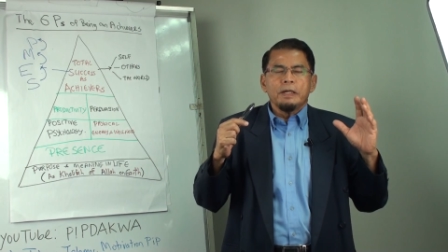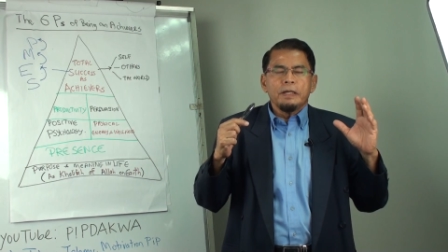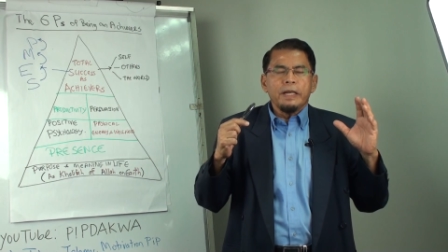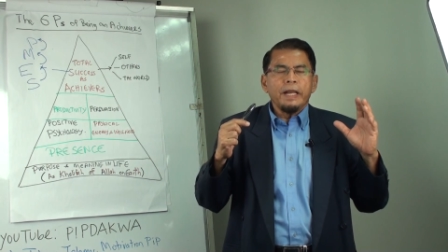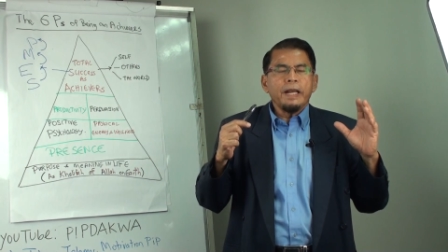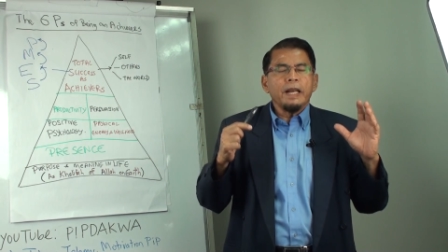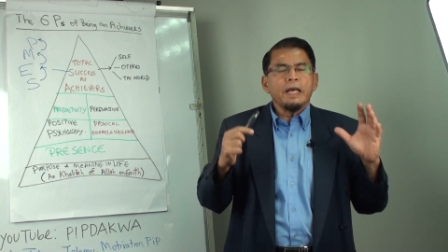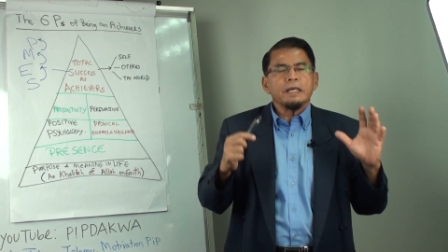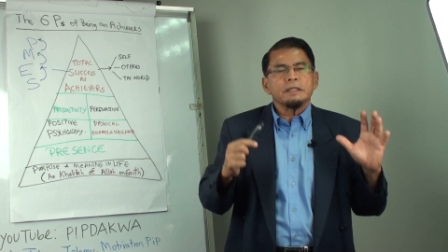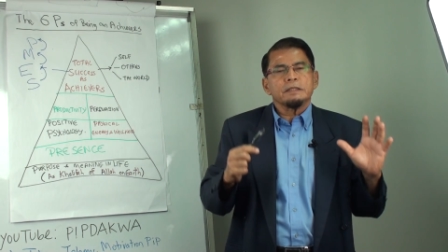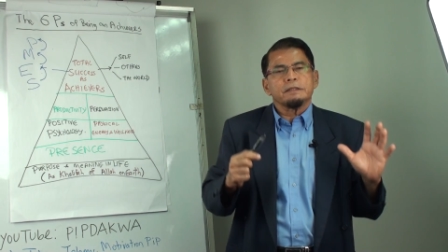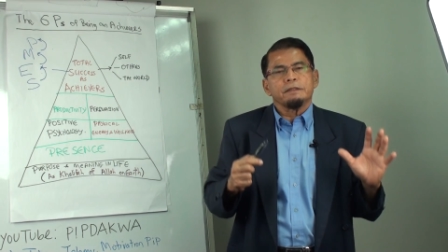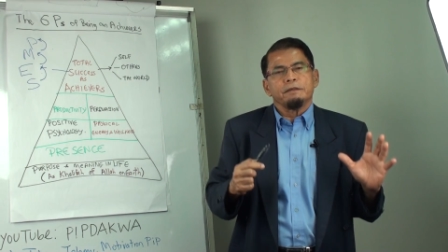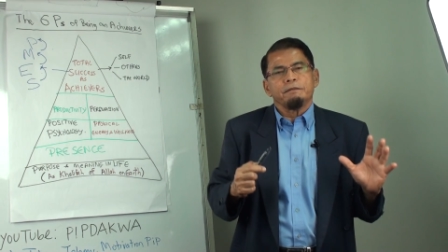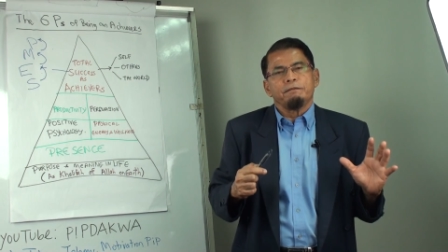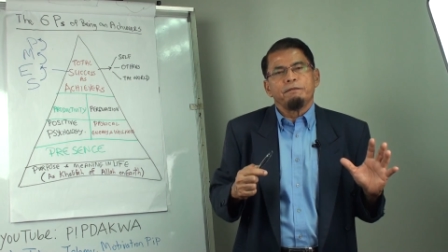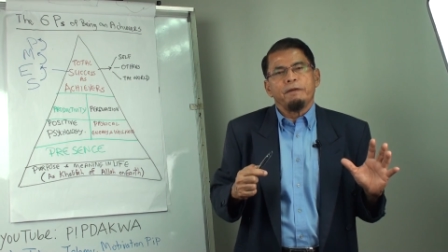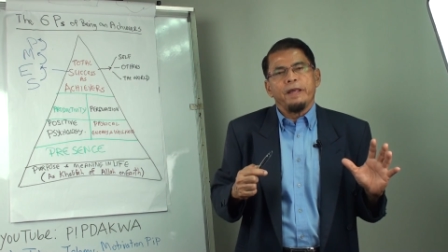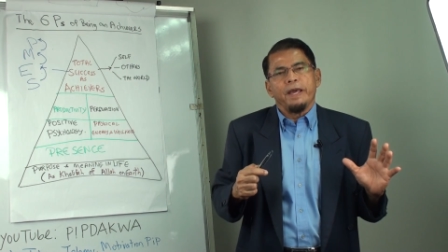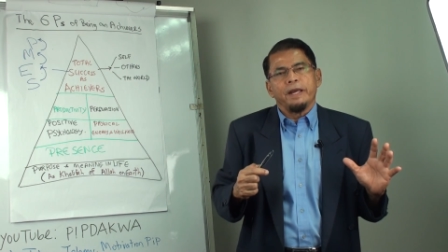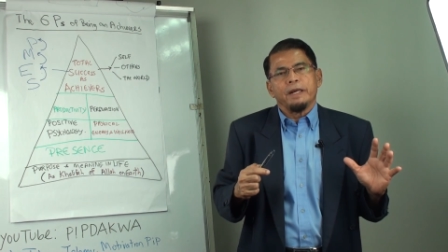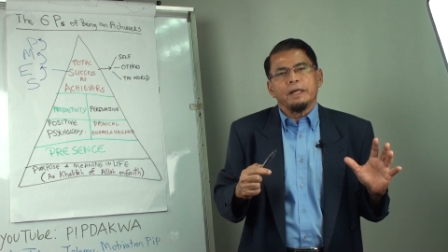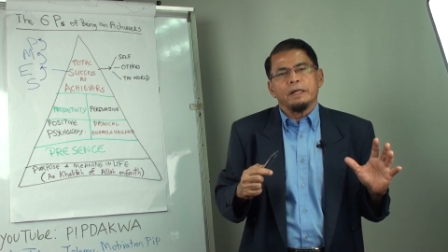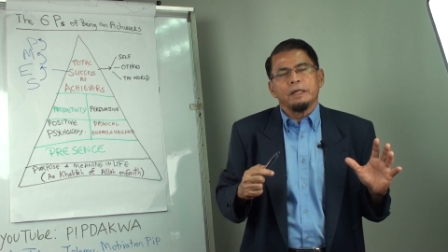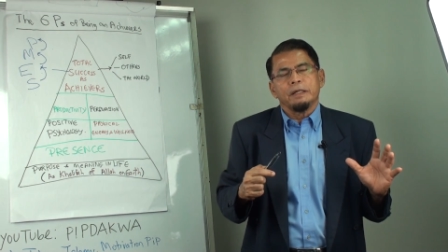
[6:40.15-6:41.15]
let us
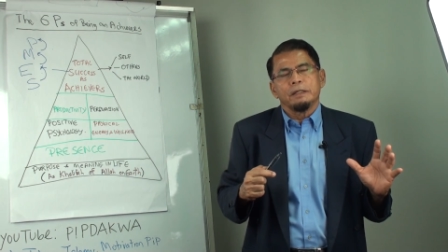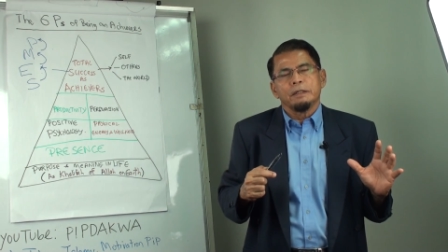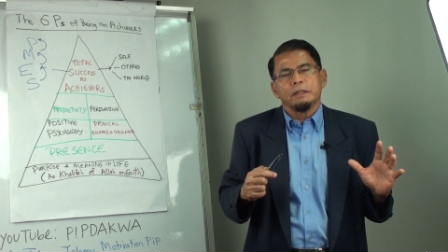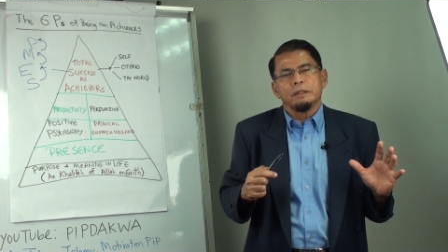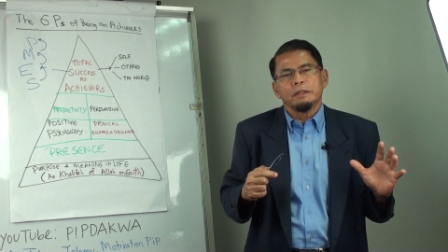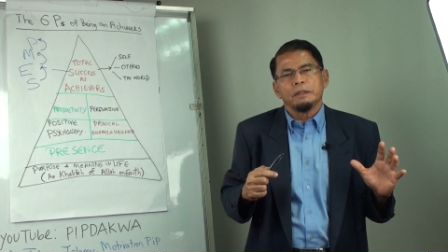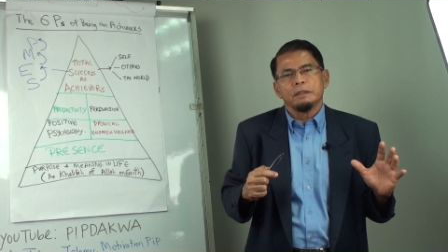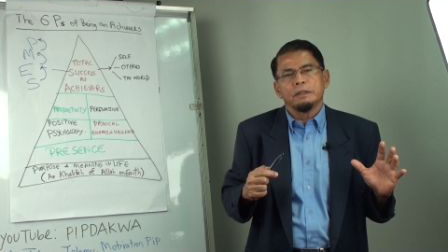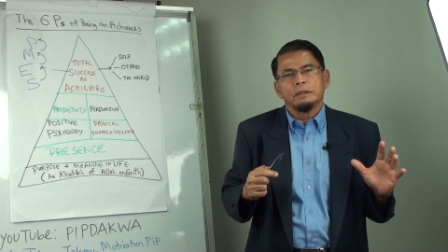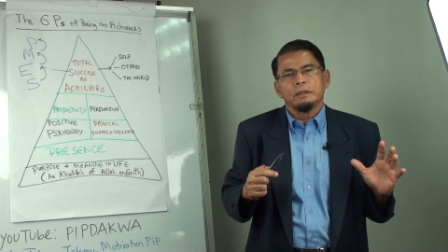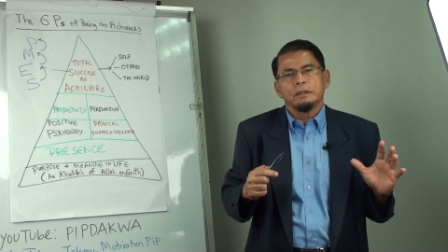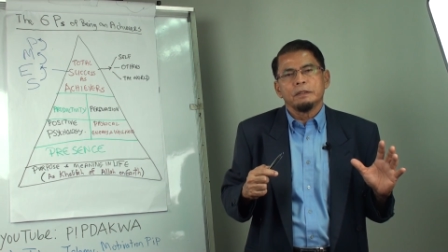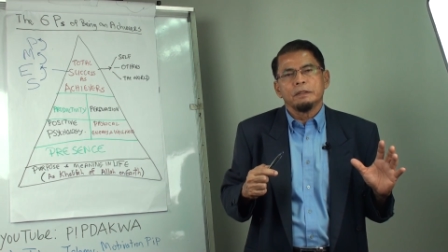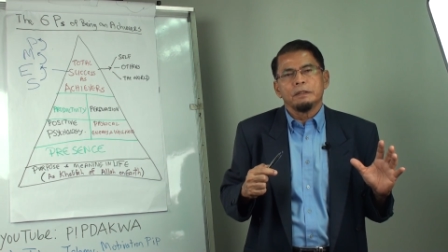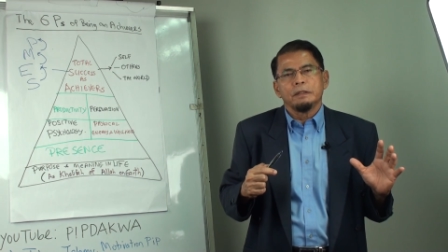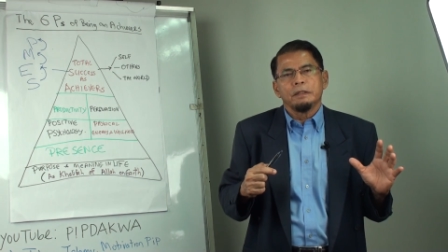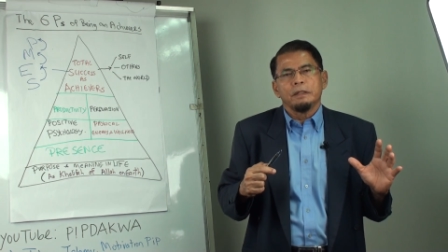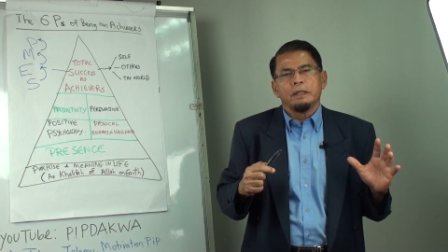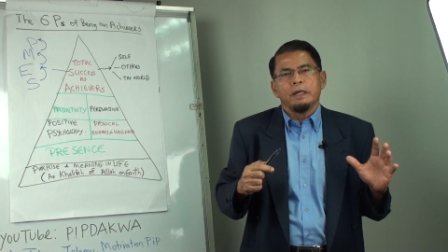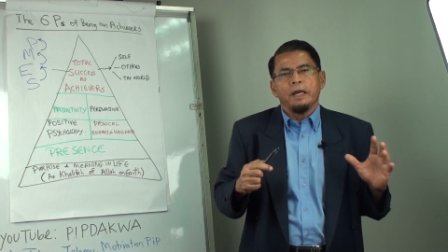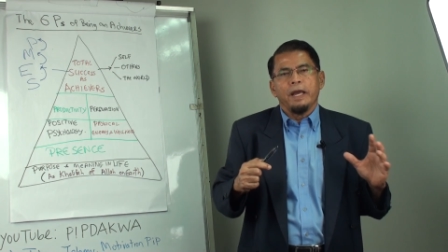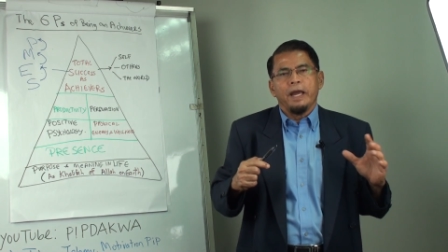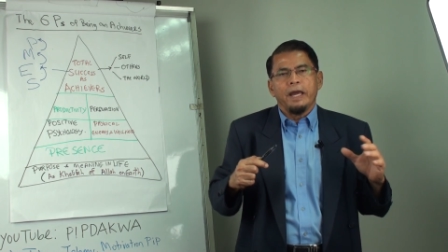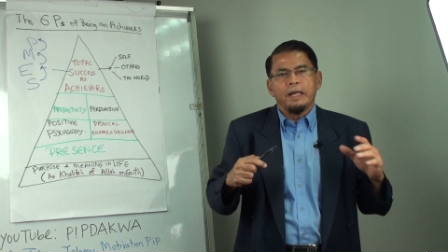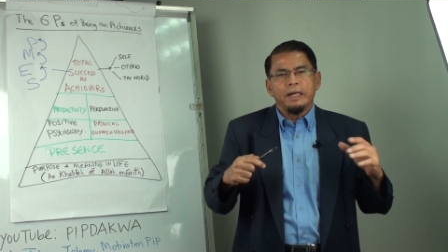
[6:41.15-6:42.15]
reflect
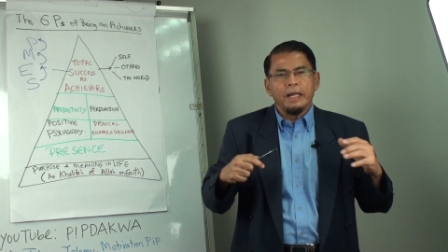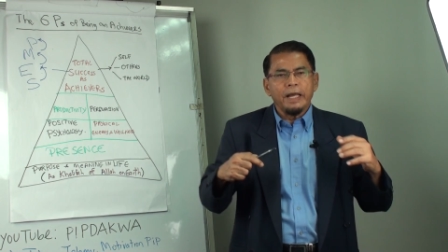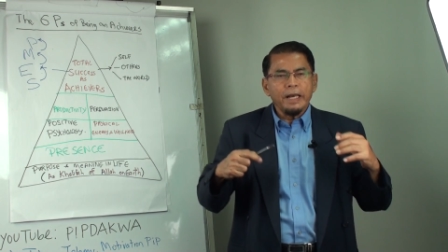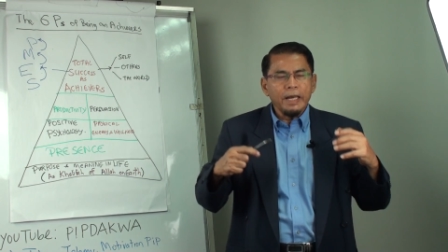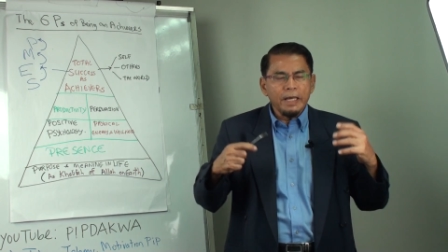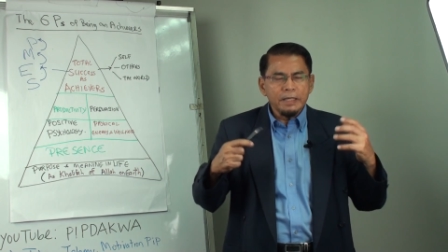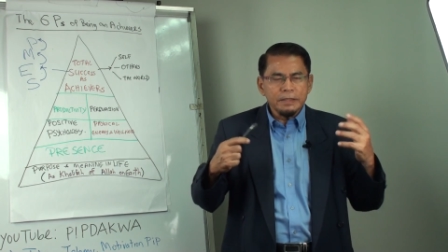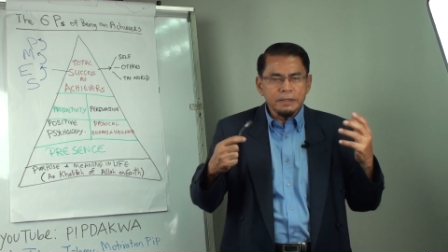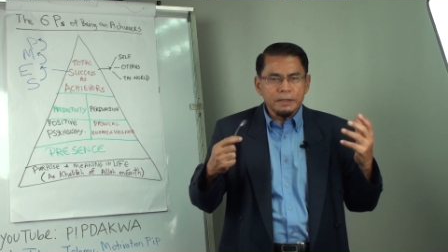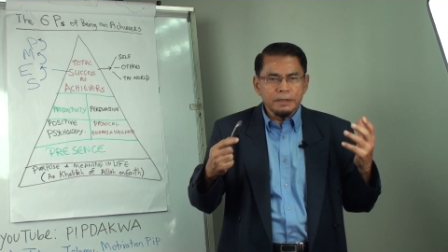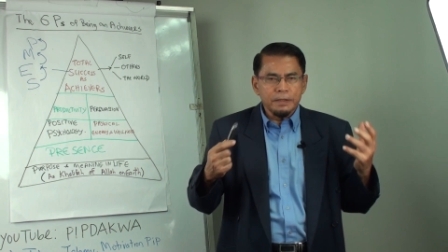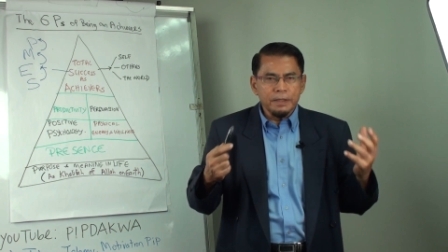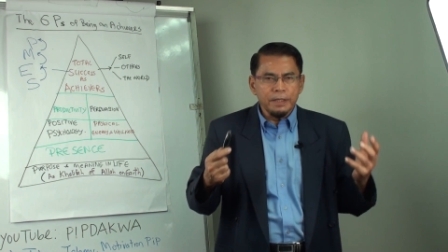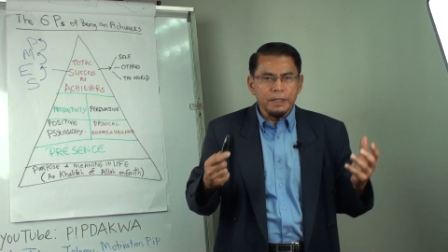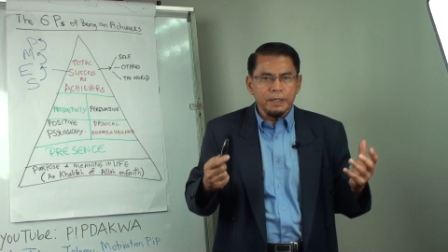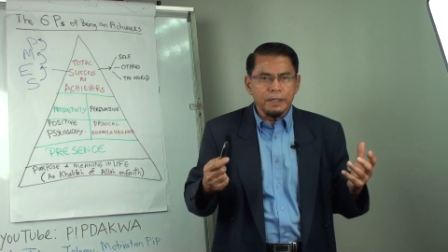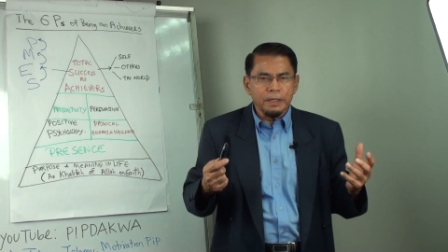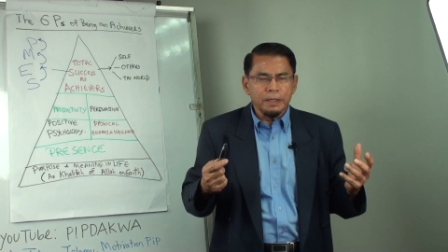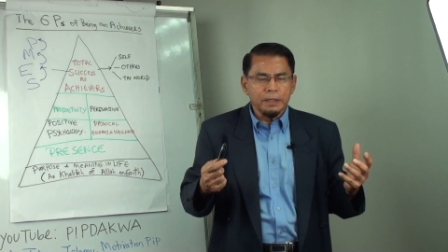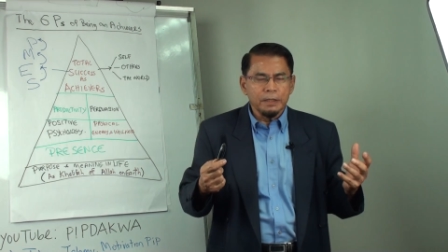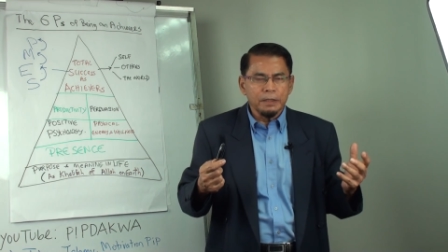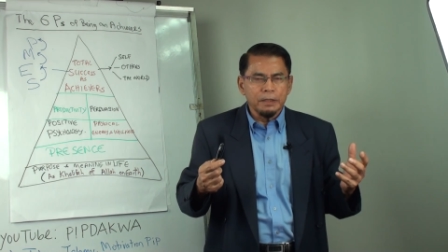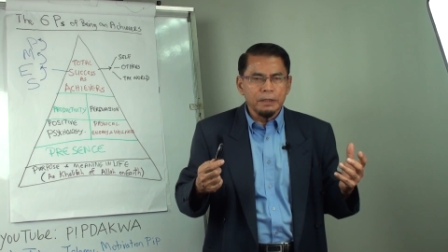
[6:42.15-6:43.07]
and let us think